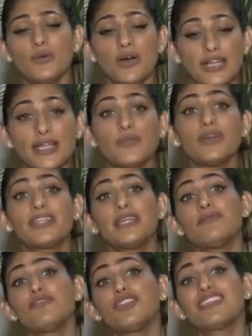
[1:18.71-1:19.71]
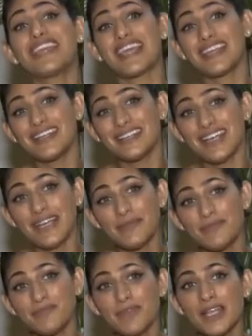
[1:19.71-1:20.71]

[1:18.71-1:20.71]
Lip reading: working with him for the second time